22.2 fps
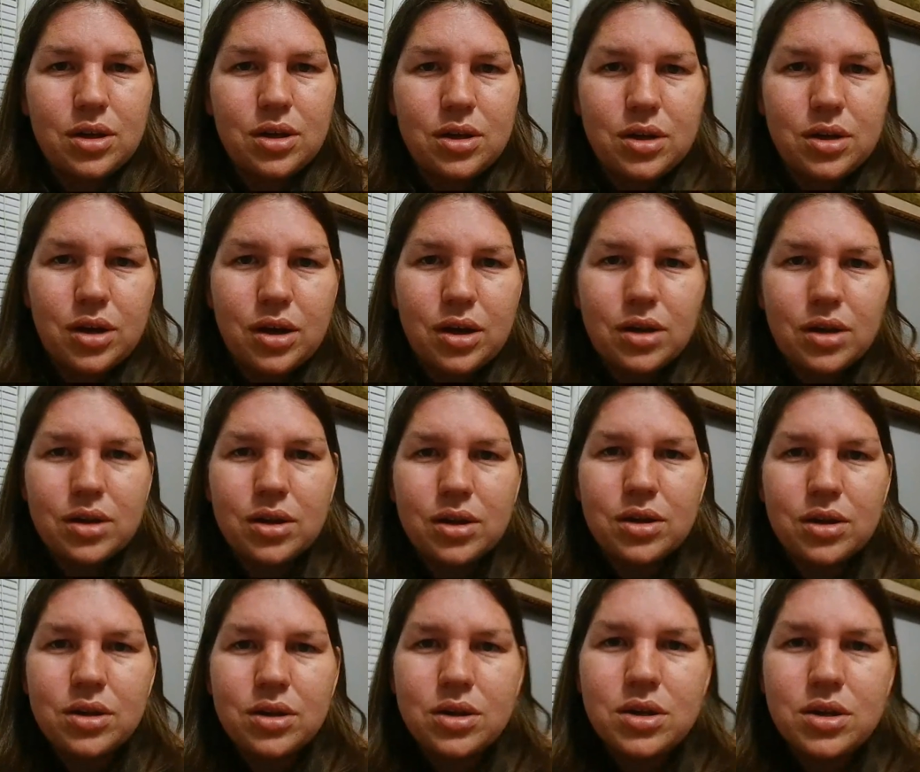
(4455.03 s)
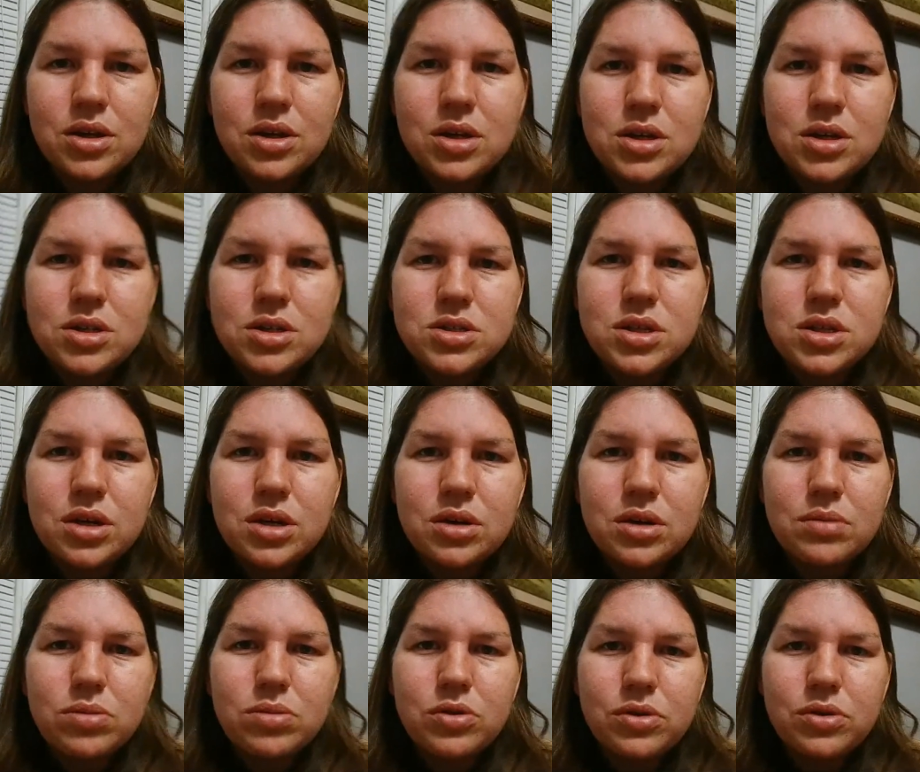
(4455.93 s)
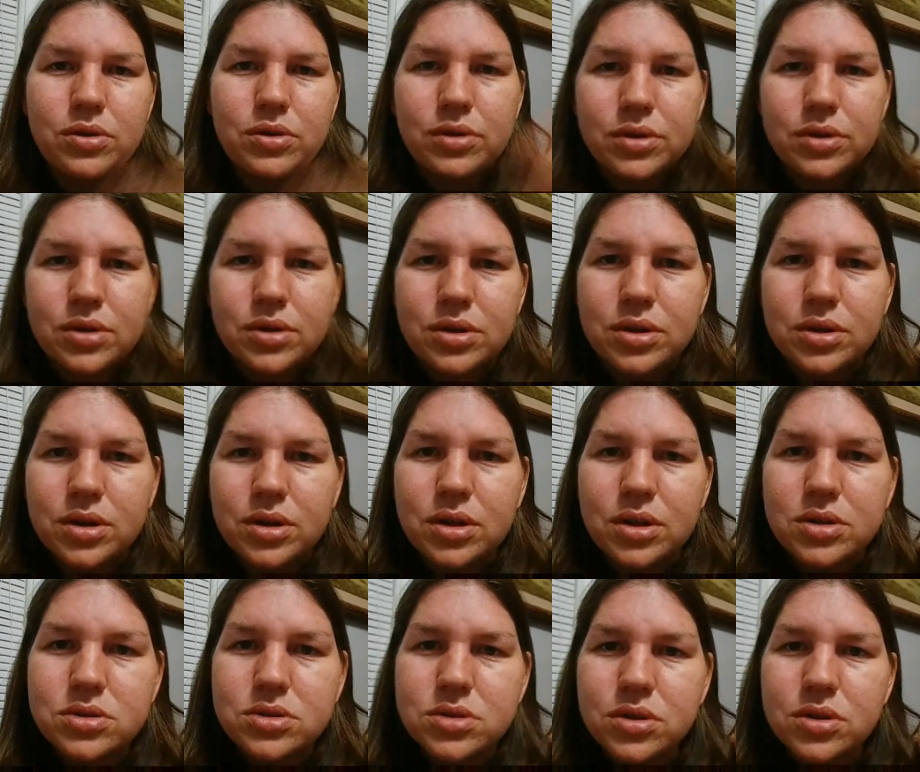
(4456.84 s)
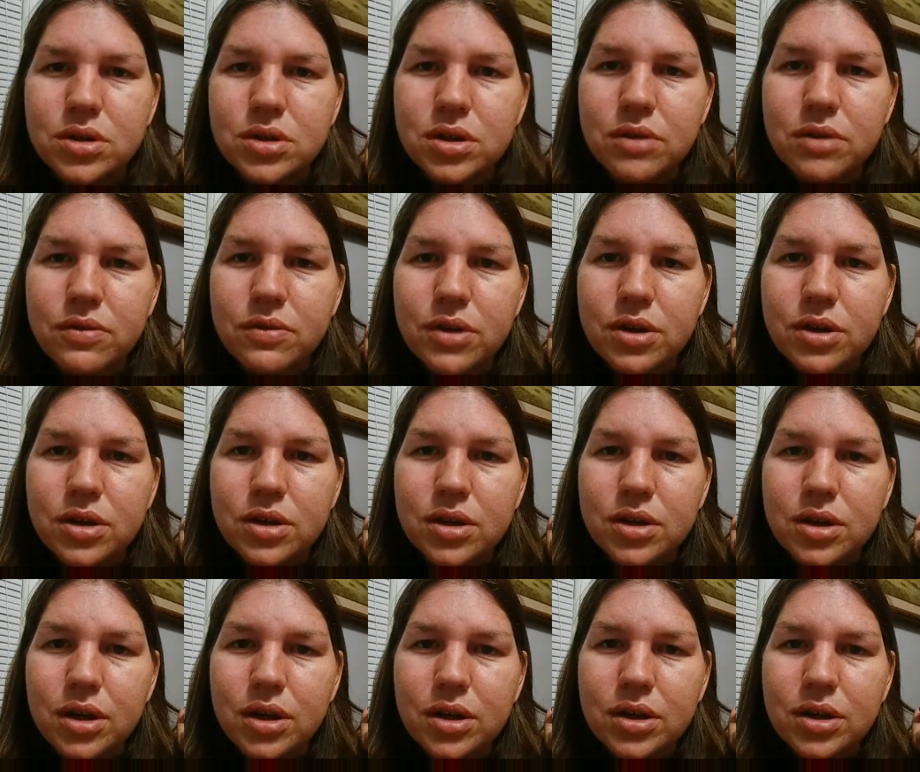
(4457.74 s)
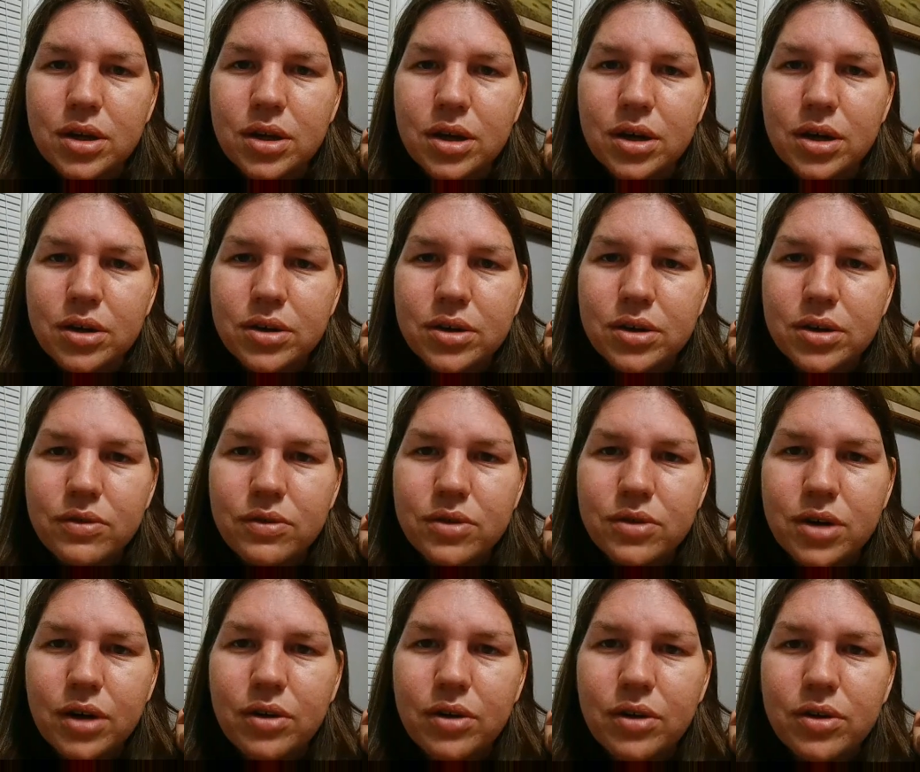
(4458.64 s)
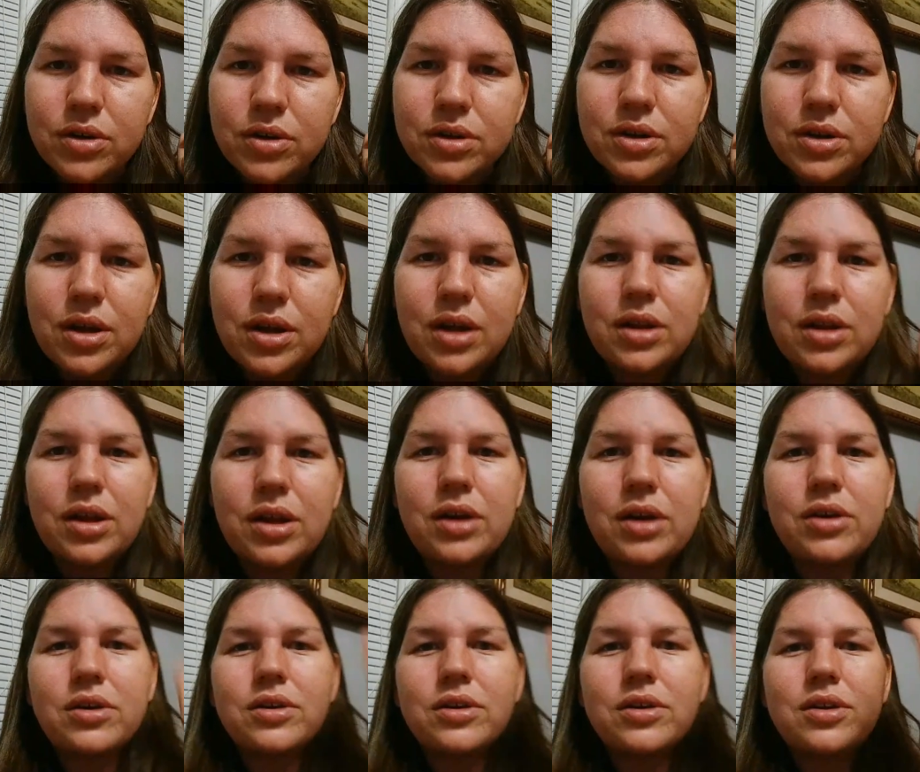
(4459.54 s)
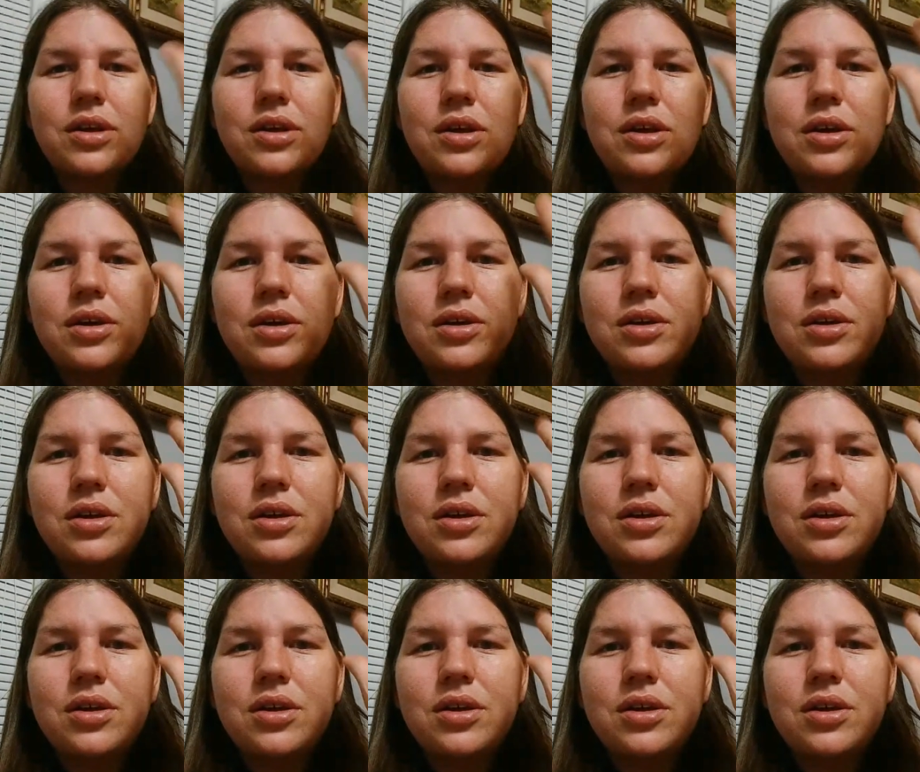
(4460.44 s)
90 cents. Sharon Pools. Enjoy the visit. Take care. Safe travels. And later. See ya.